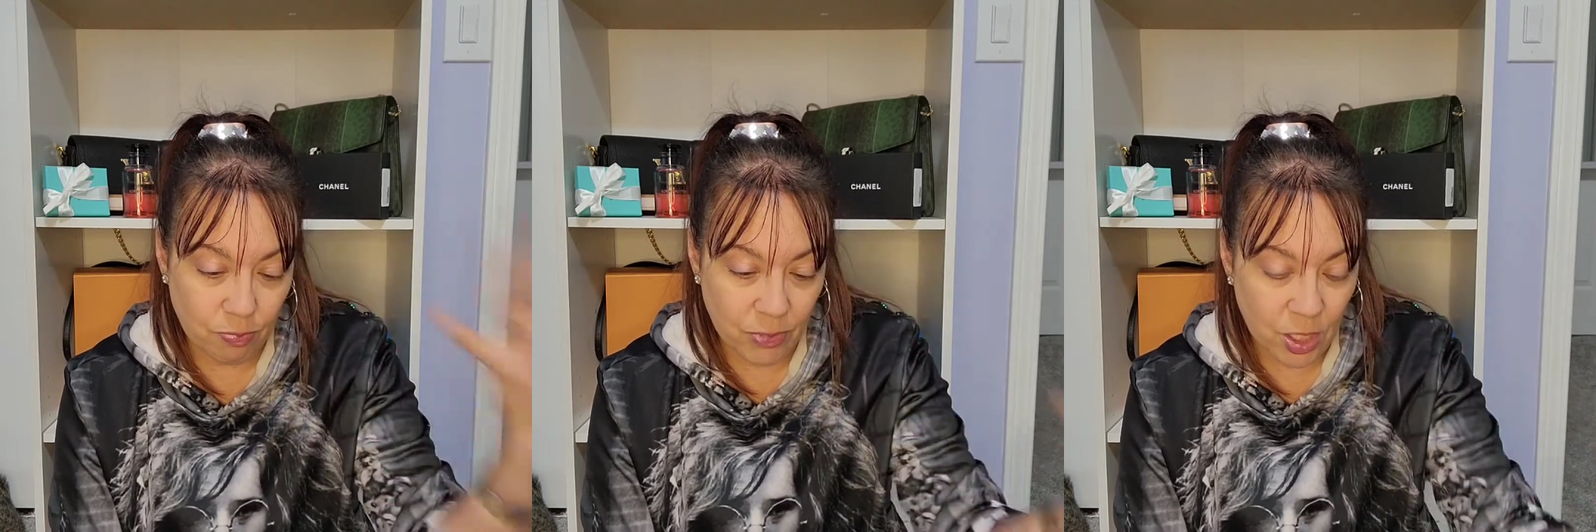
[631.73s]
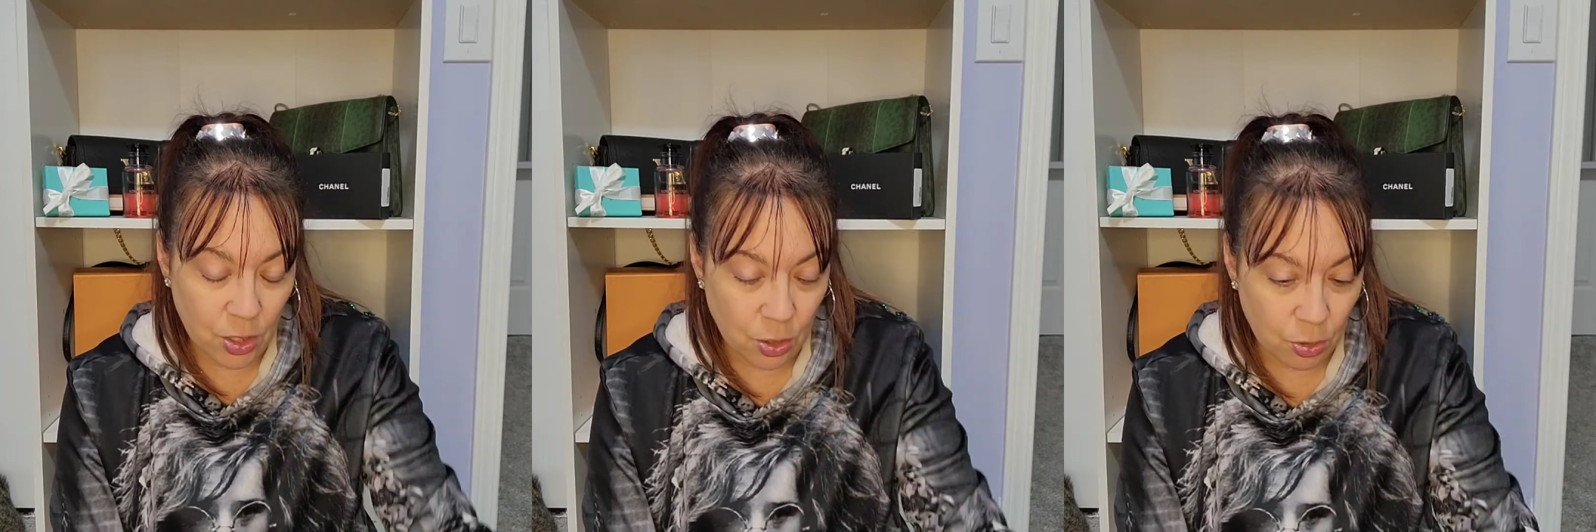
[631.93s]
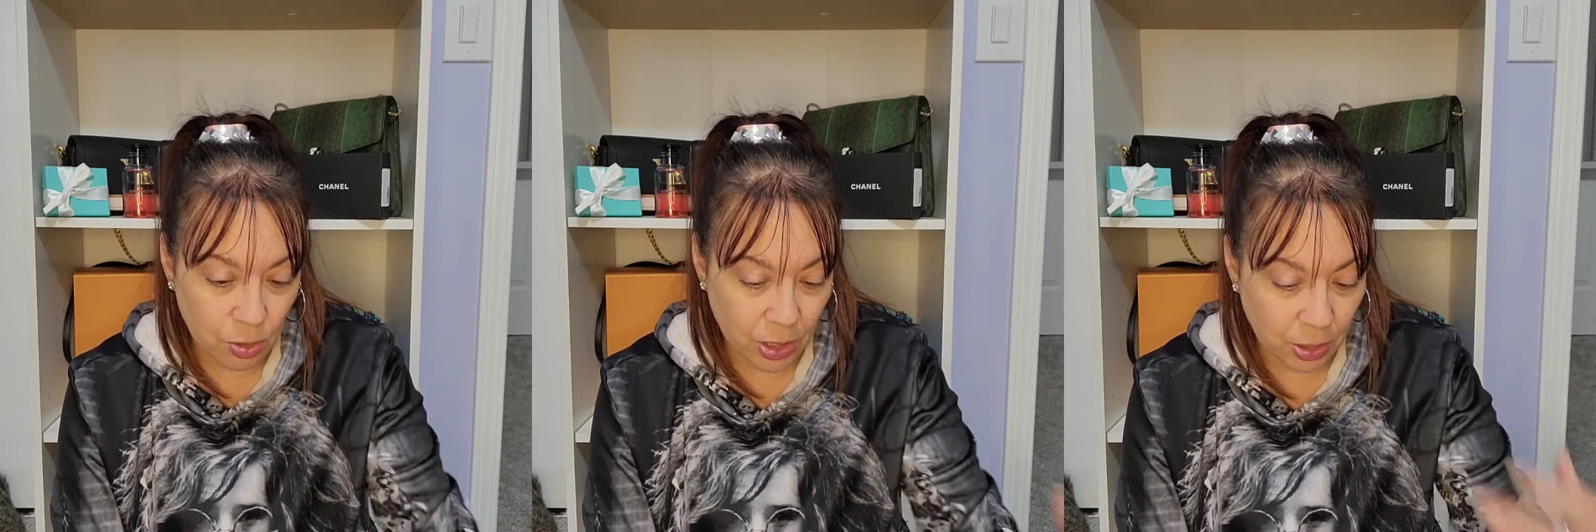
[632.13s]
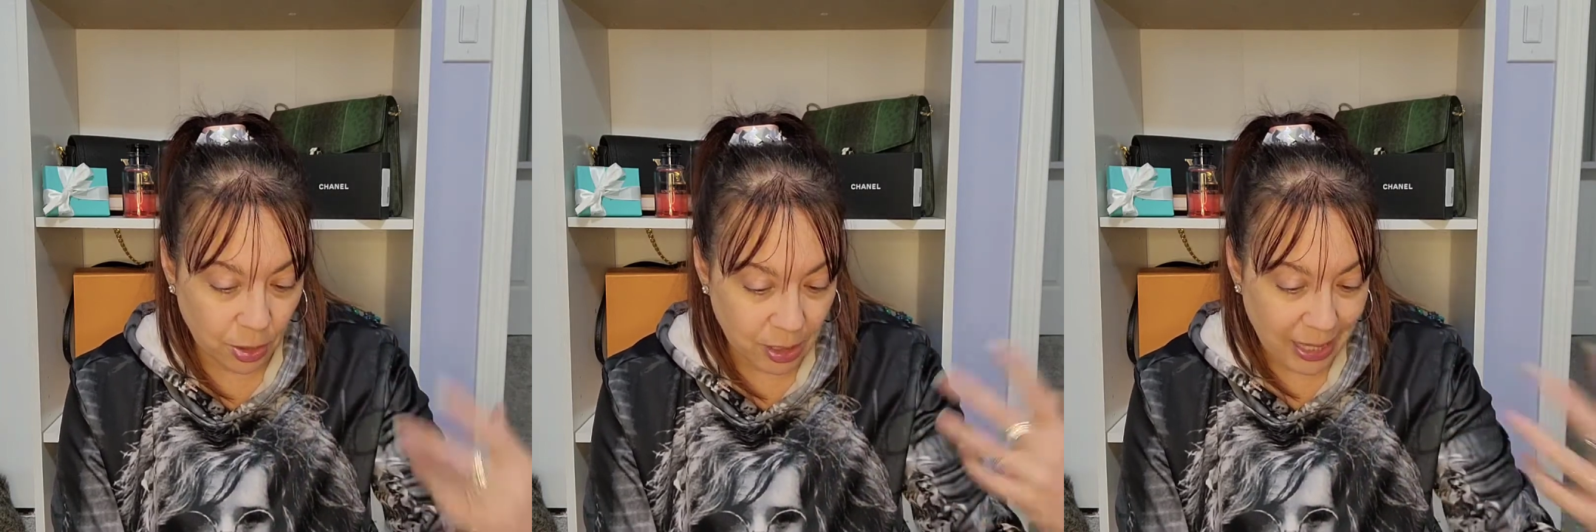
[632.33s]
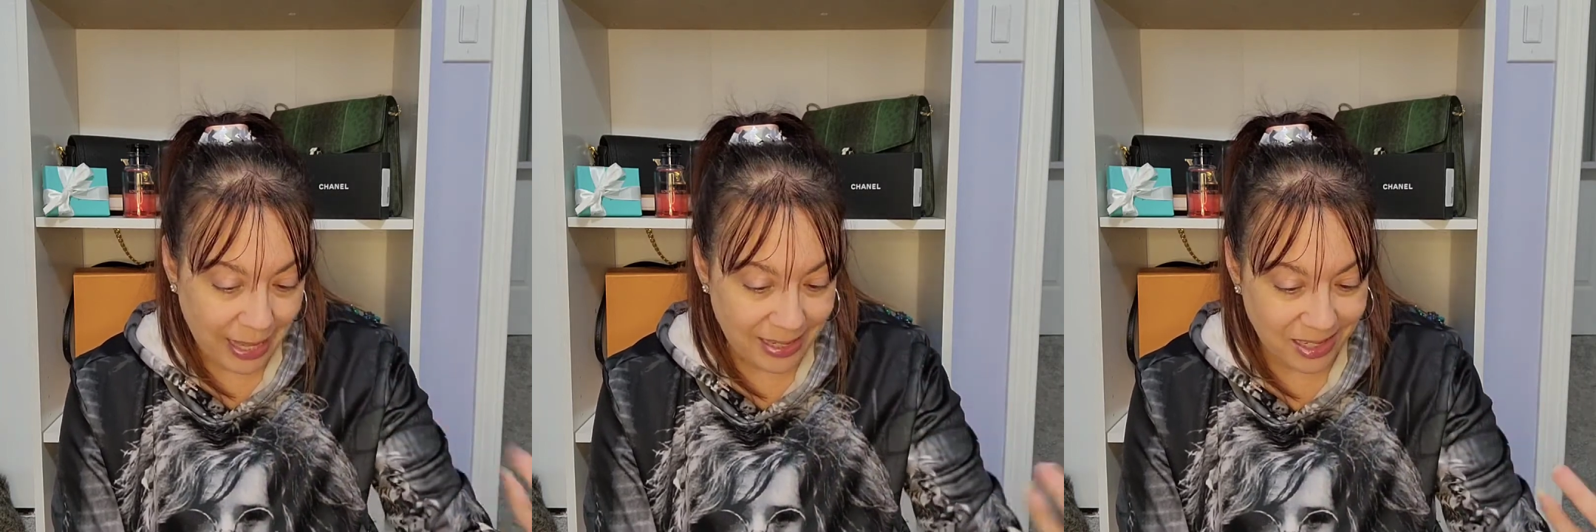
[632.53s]
your
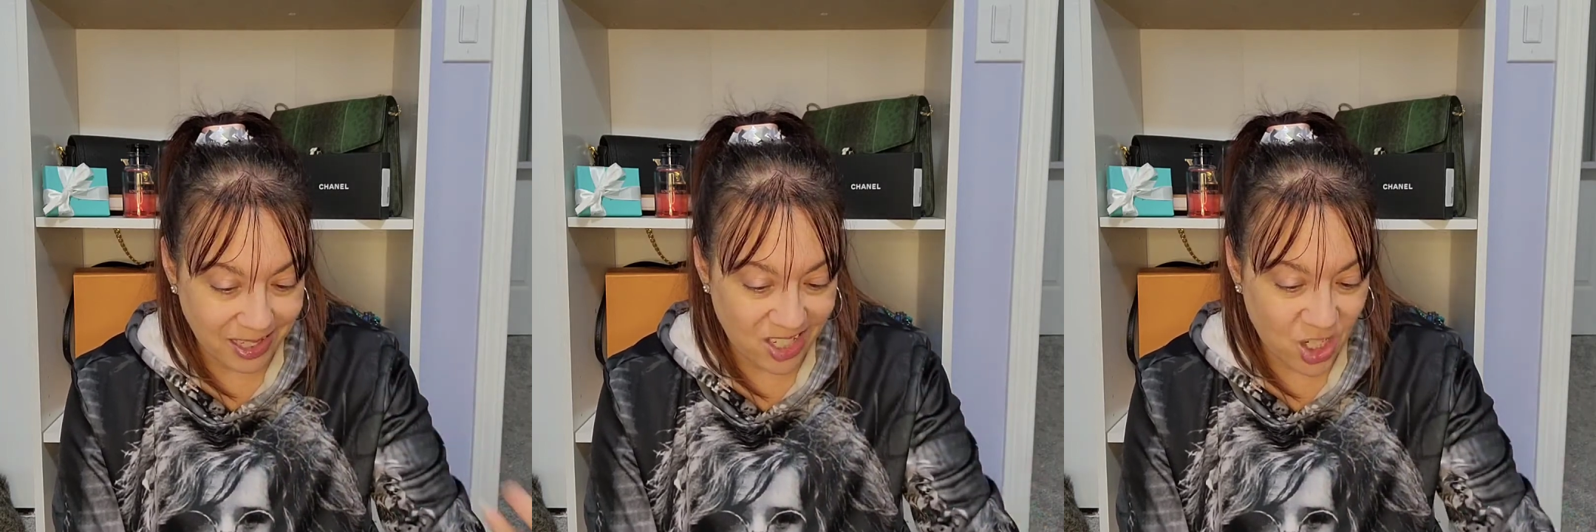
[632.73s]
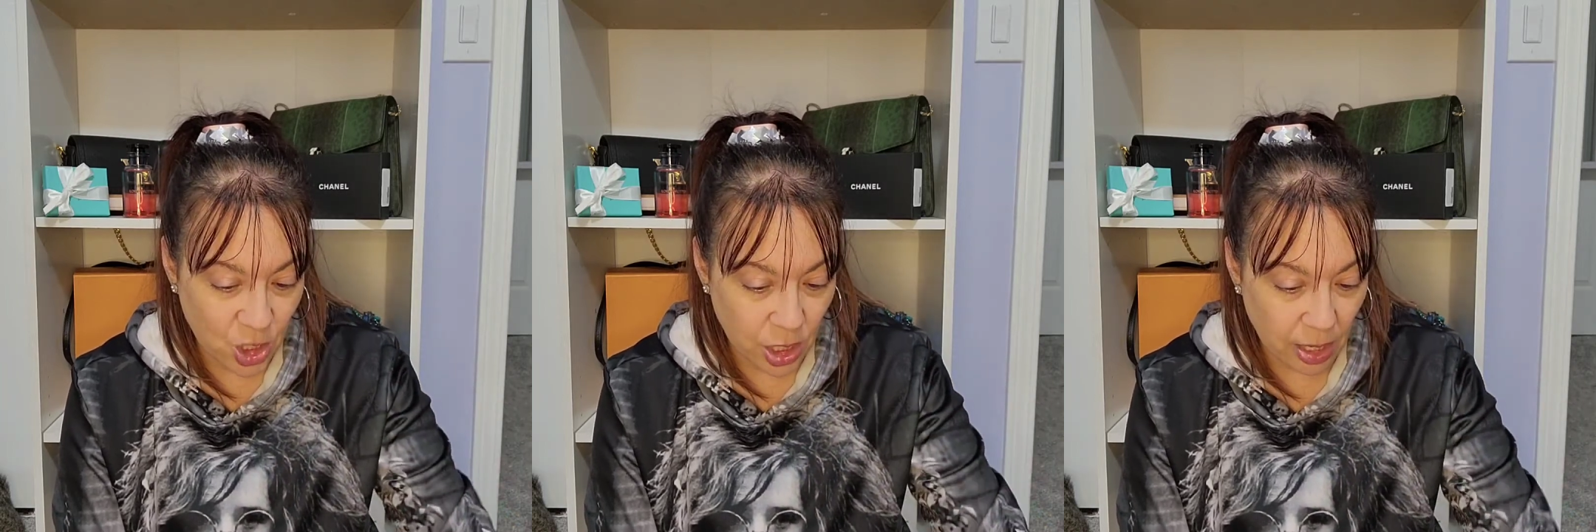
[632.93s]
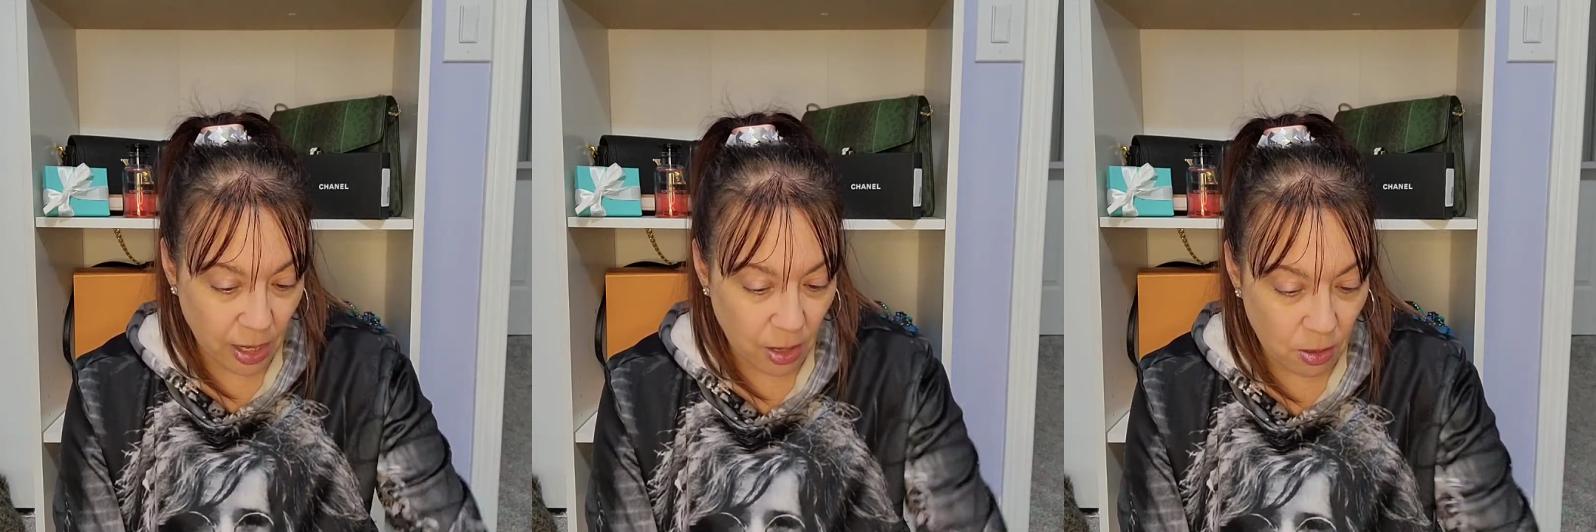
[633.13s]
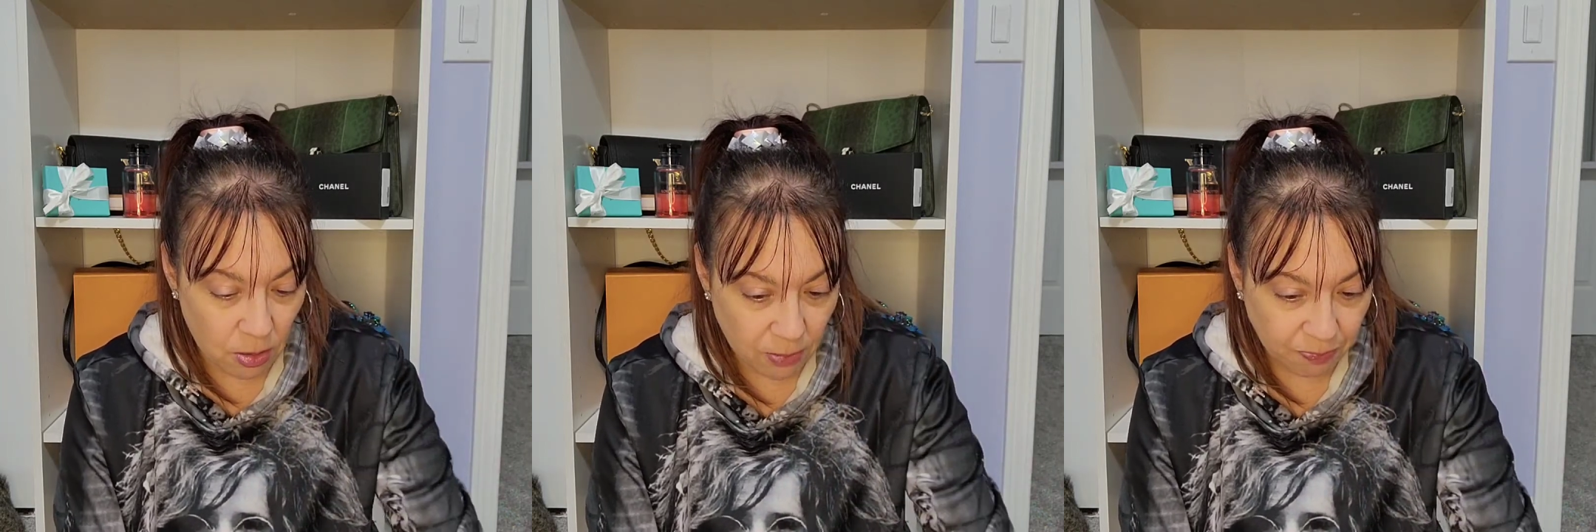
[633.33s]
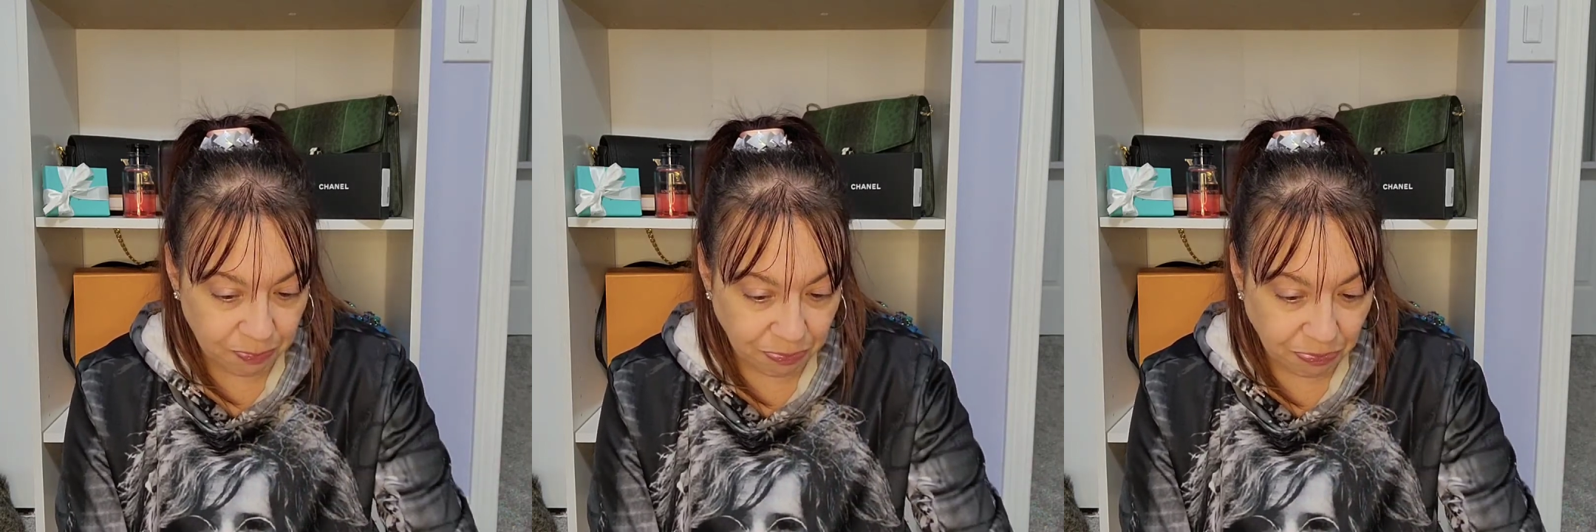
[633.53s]
classic Chanel